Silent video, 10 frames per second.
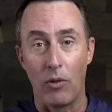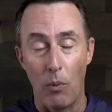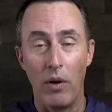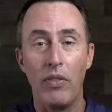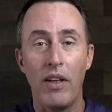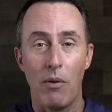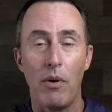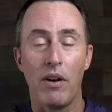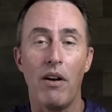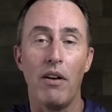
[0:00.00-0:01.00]
The one thing I
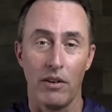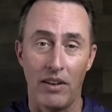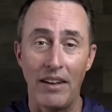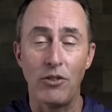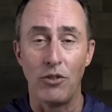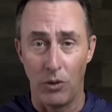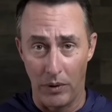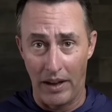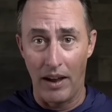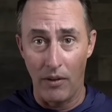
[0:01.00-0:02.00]
want to call your attention to,
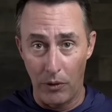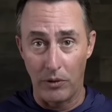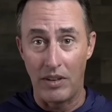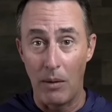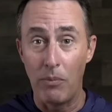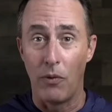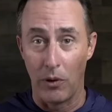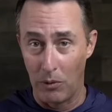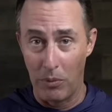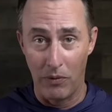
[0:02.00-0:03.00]
and I got a little tip for
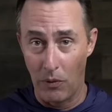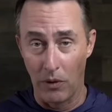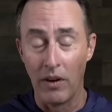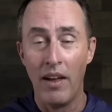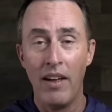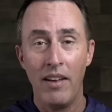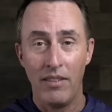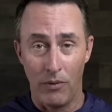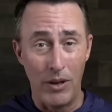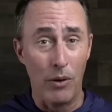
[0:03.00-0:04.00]
you before
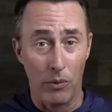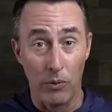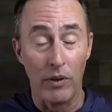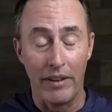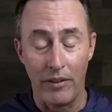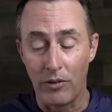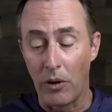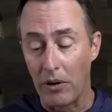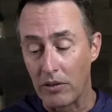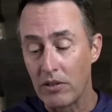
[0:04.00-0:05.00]
the video even really
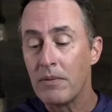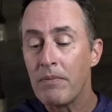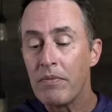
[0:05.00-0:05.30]
starts,